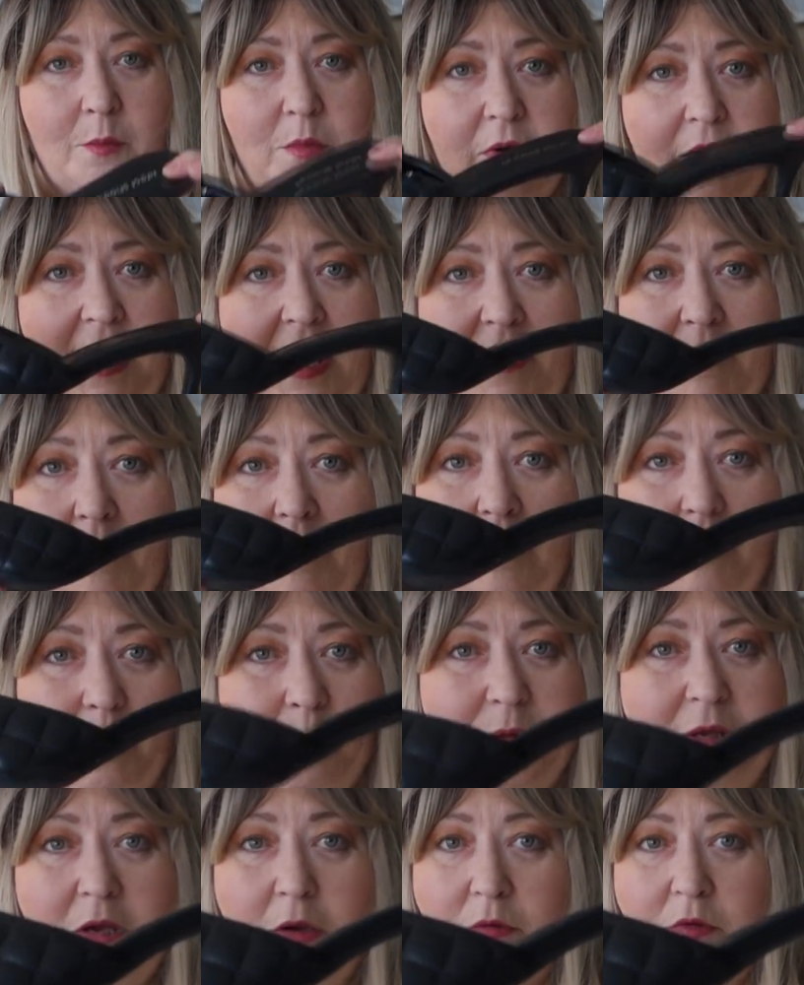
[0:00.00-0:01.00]
But um,
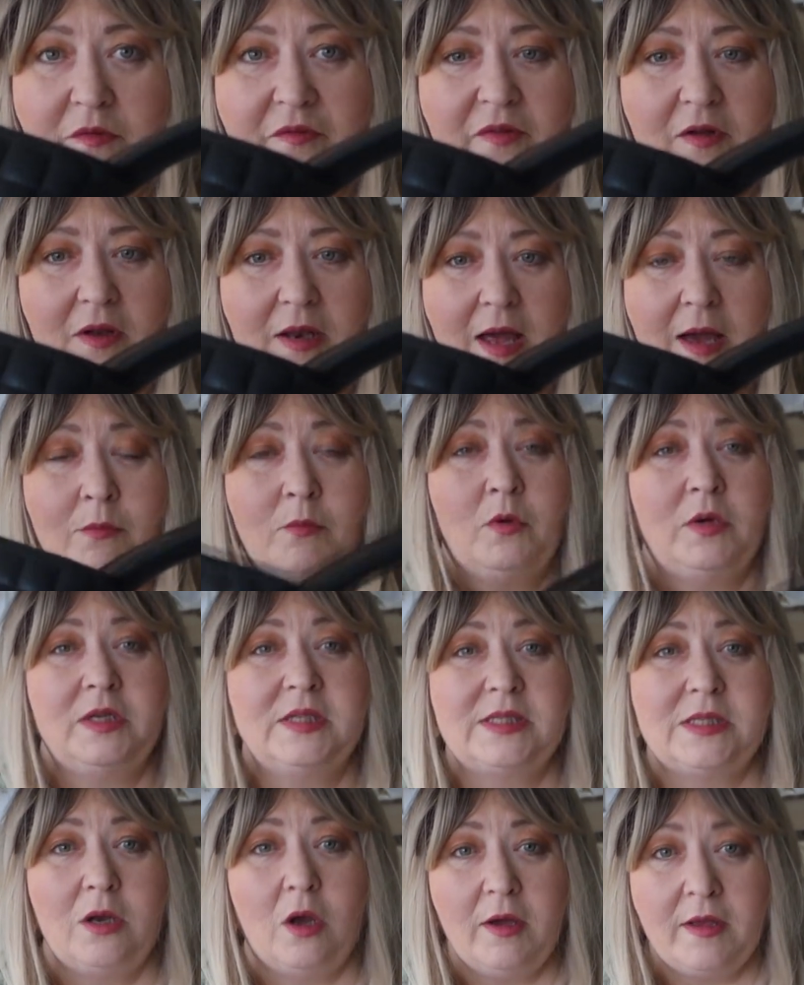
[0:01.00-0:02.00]
beautiful. I'm going
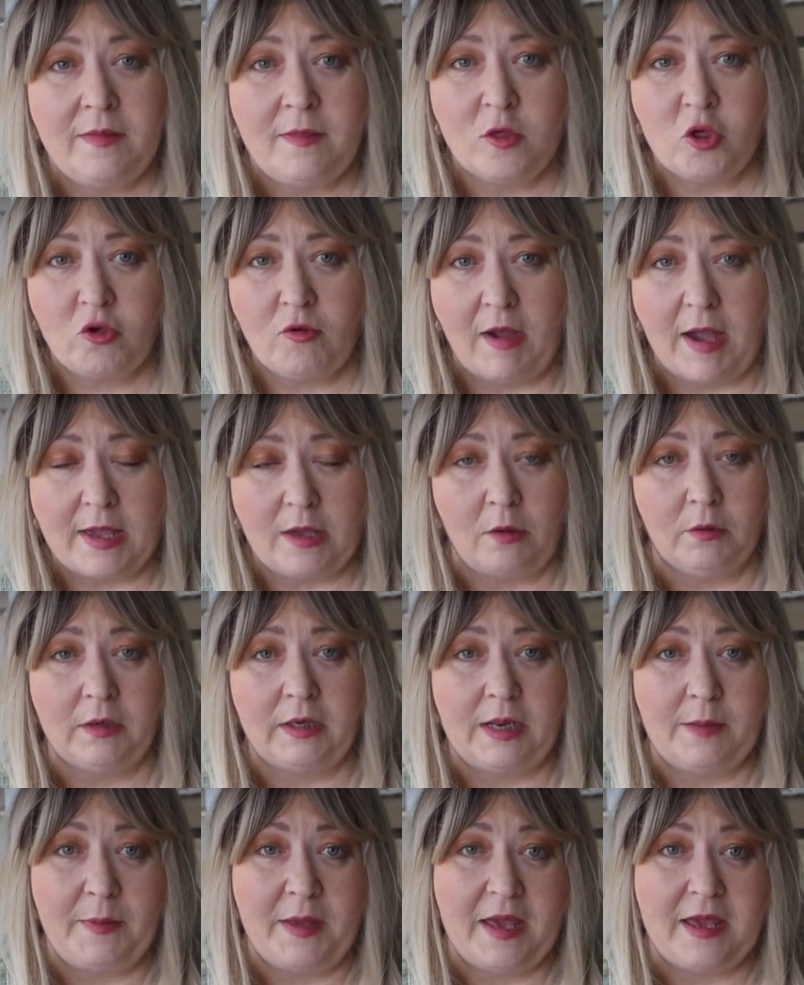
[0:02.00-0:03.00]
to slot in the try on
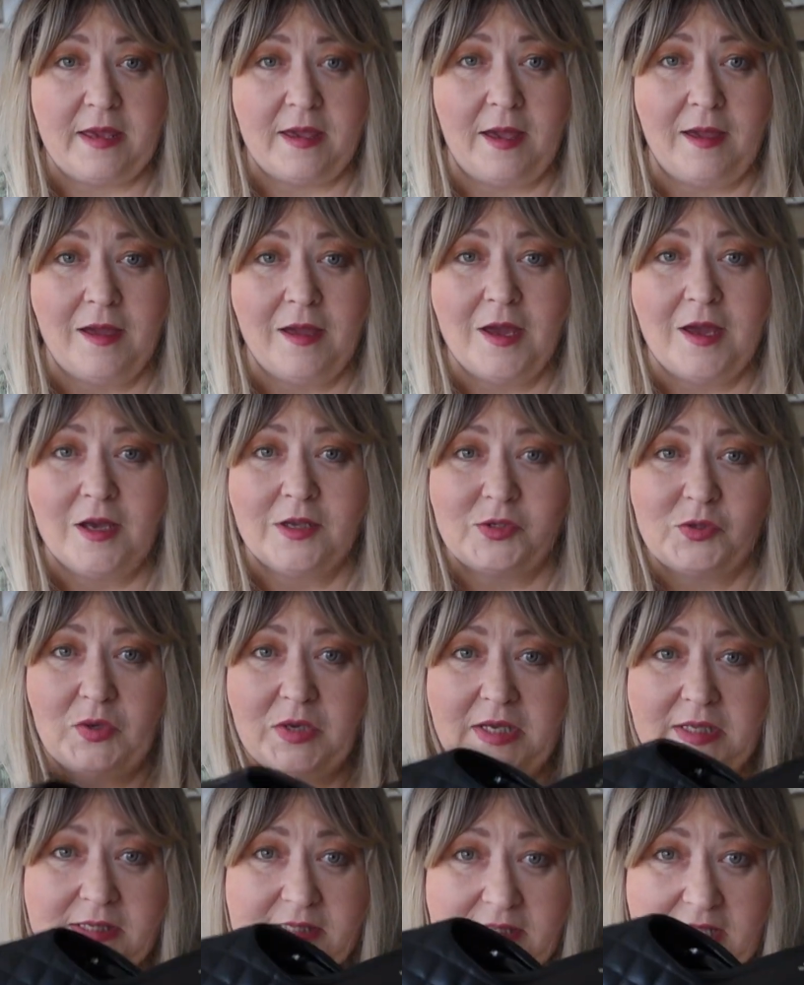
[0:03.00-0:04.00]
clip here
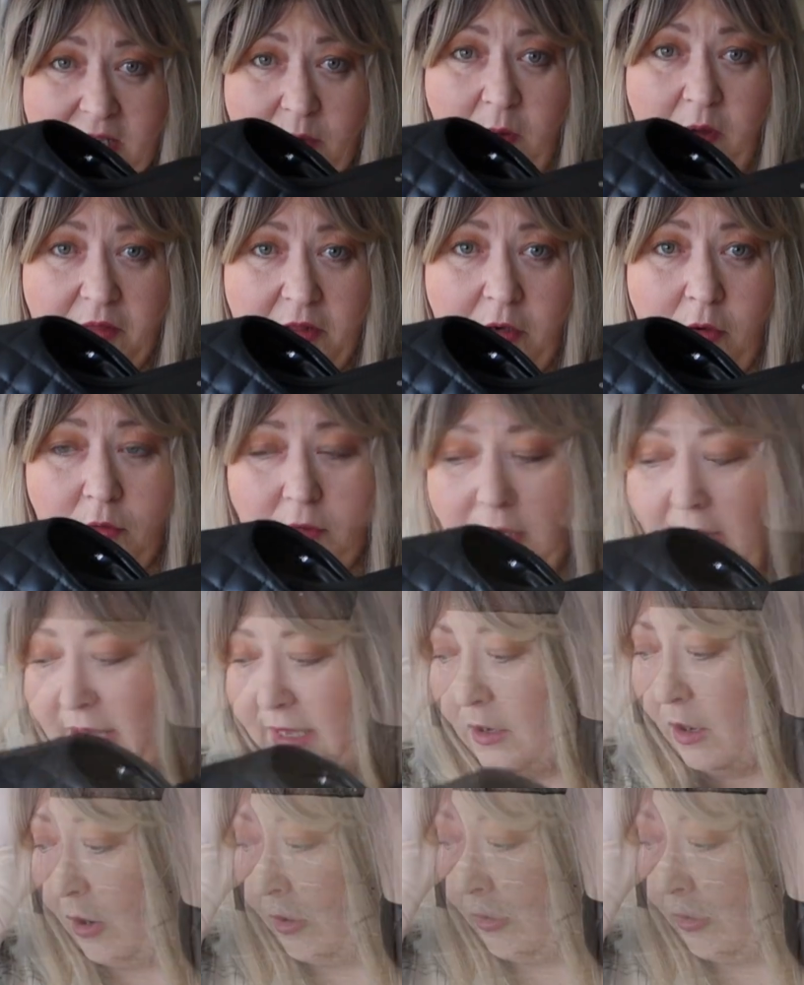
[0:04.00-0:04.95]
so you can see what they look like